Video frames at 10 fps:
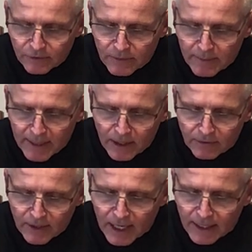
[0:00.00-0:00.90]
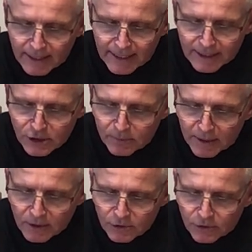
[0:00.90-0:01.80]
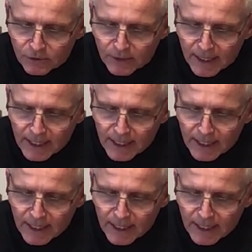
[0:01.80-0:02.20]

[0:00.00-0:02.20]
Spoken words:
from the mount of God and expelled you,